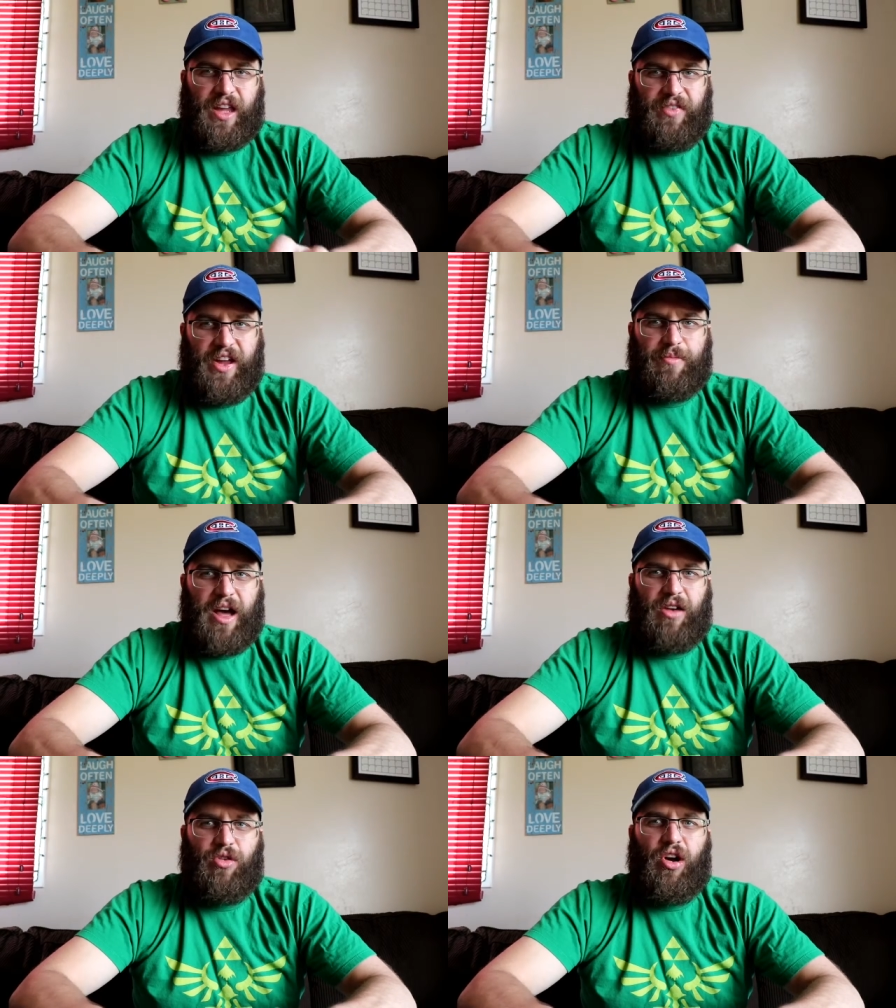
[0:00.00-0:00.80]
I think
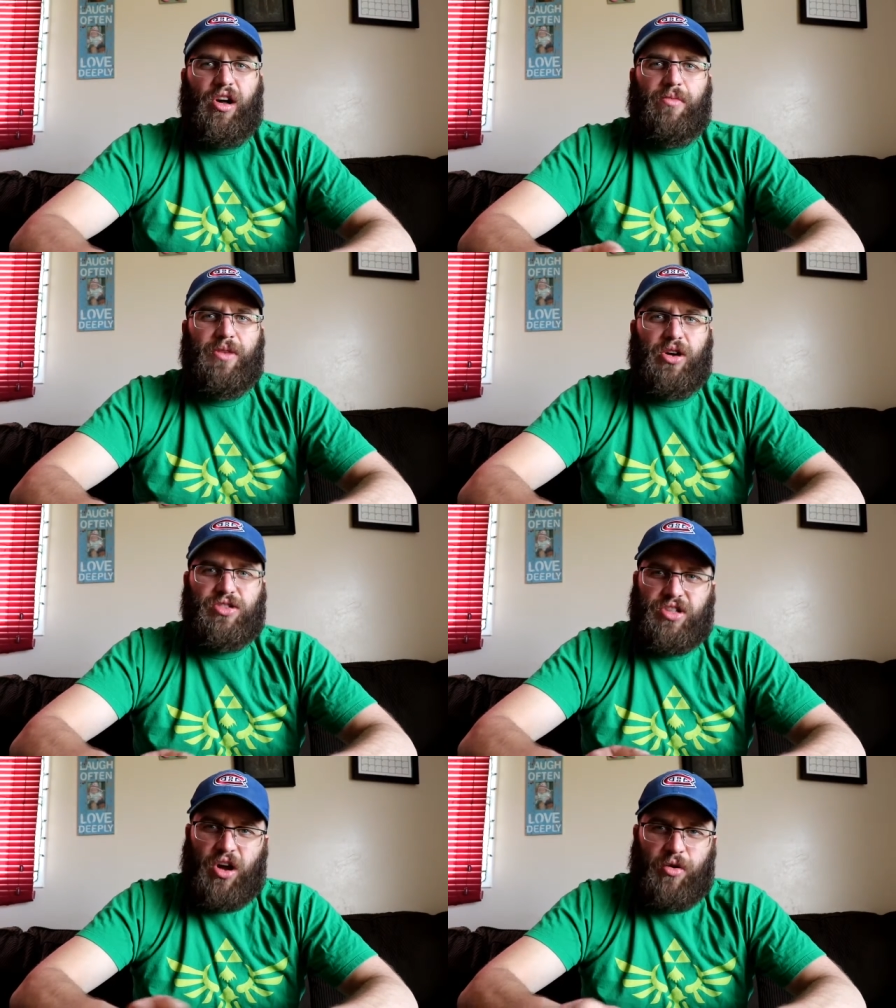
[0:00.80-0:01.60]
Battle Royale
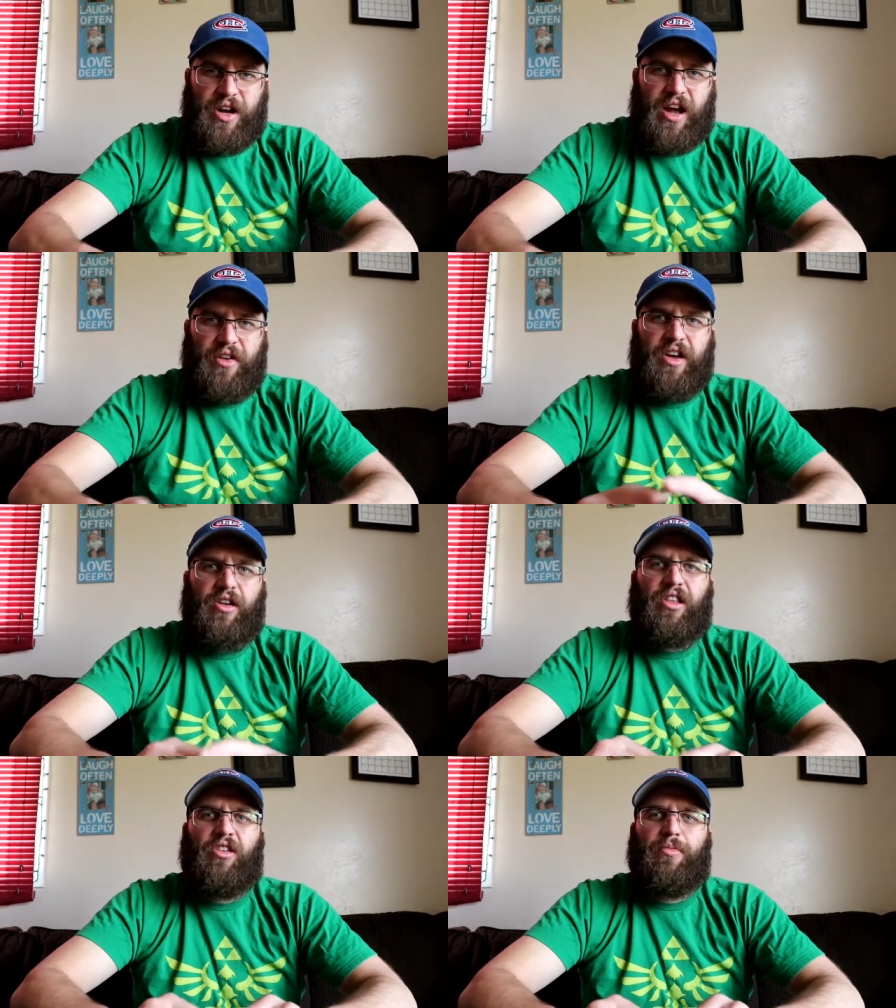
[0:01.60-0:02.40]
mode's going
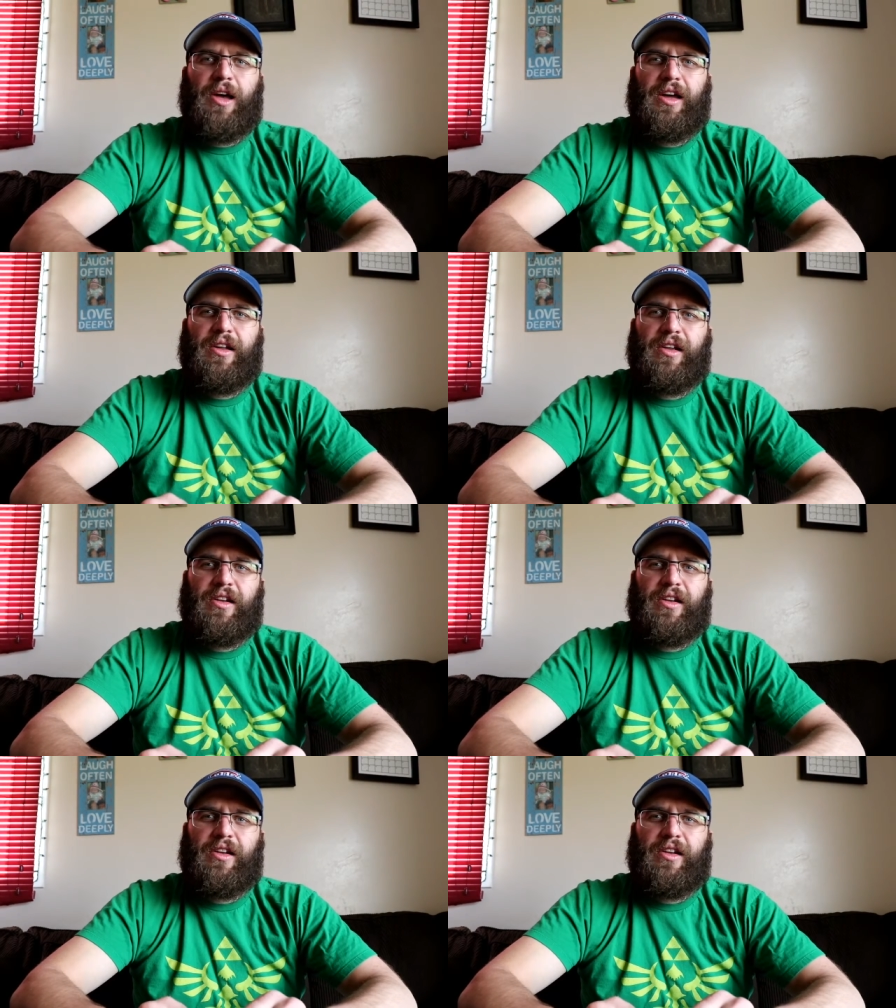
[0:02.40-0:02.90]
downhill a little bit.